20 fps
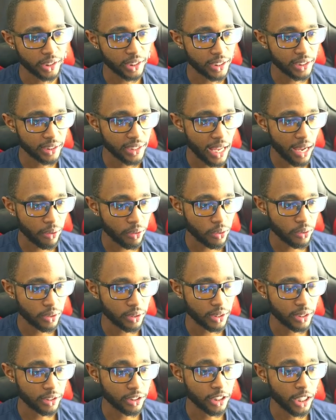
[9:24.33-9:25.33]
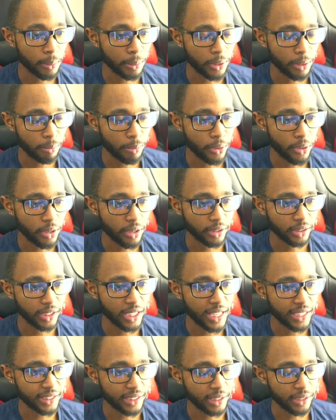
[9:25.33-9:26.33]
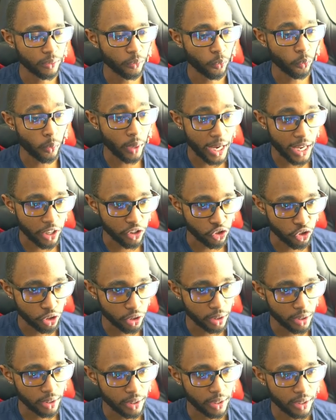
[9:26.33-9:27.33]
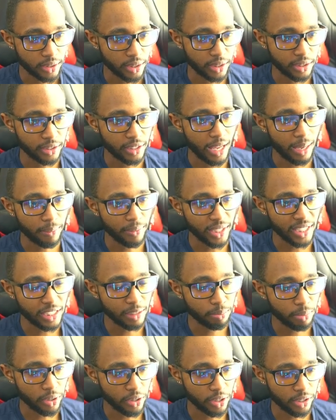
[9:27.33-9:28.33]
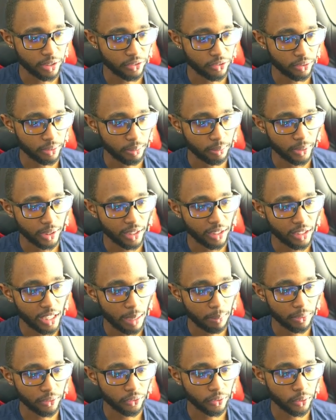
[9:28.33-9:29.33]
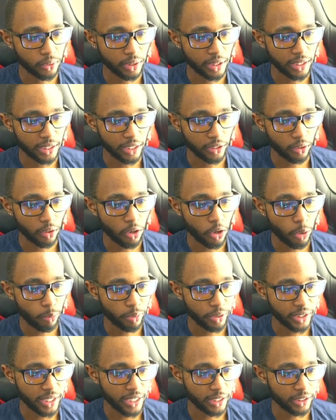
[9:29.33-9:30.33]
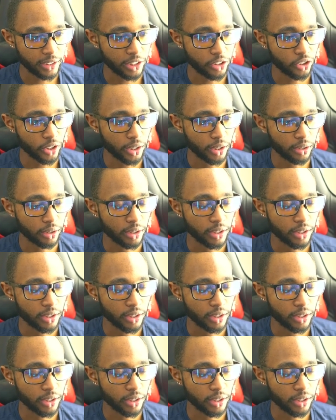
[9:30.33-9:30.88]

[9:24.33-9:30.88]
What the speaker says: He's now using this doubled up pawn as a wedge to stop these pawns from climbing forward, and they're all protecting each other.